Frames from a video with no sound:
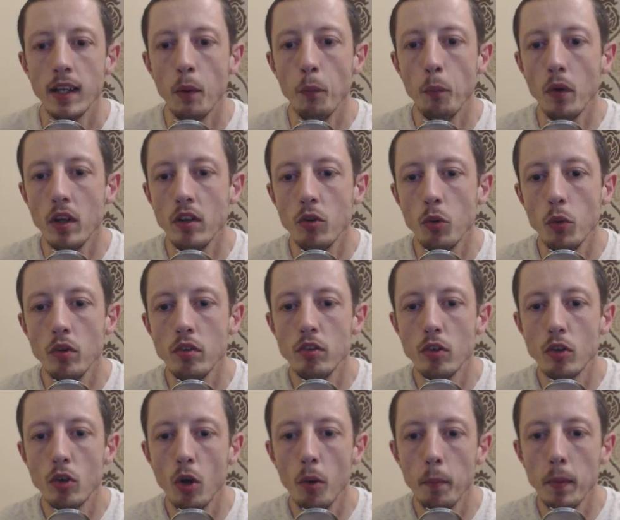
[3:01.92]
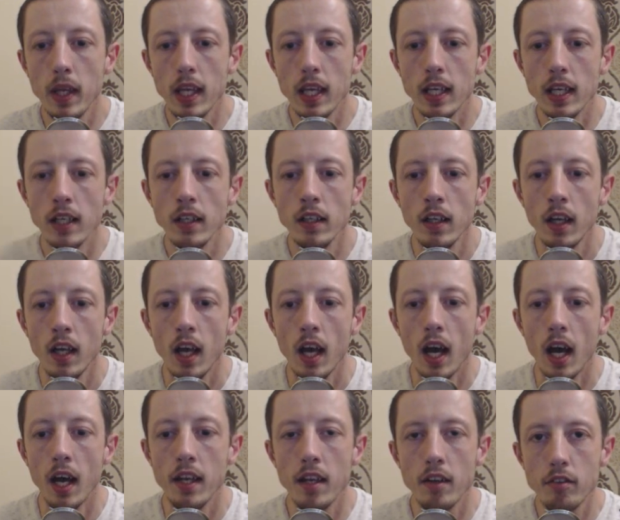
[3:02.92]
what you do is you come here
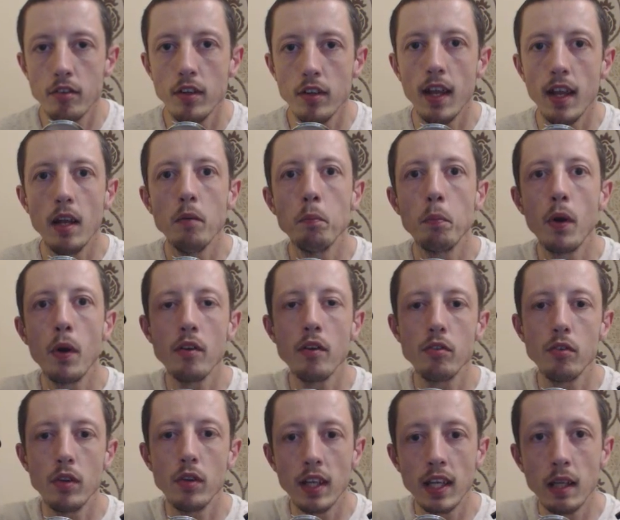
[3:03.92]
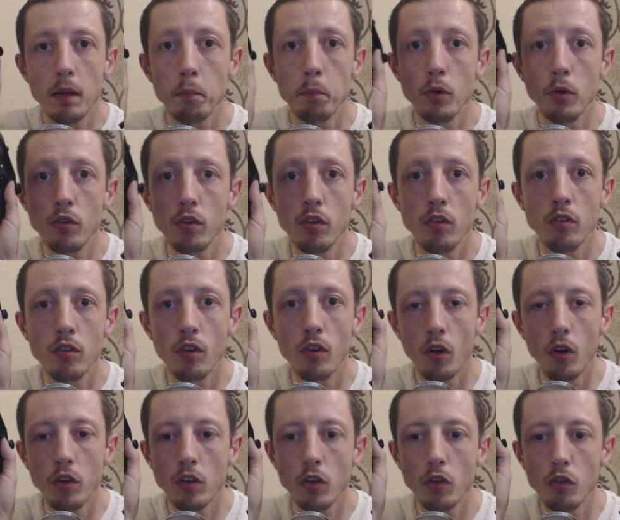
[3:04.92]
and you actually then press the buttons on
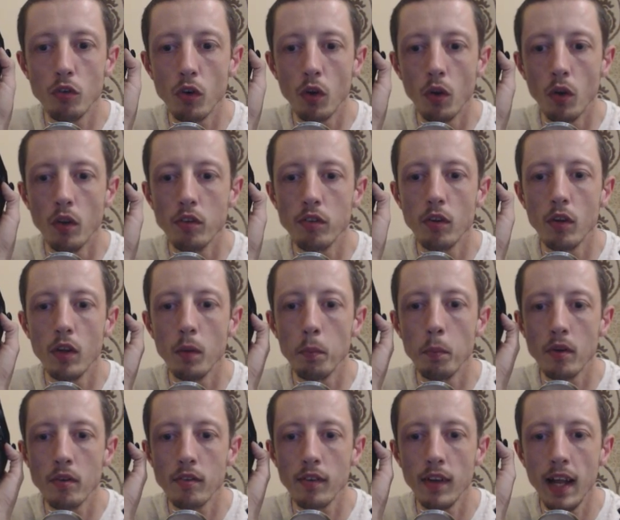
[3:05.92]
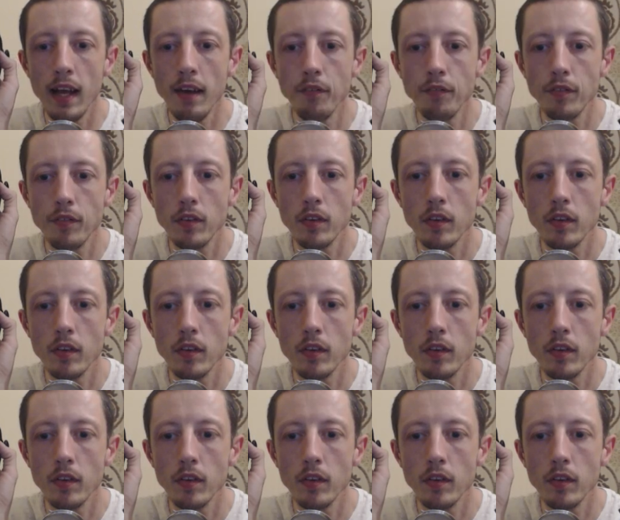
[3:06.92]
your controller. So you press left,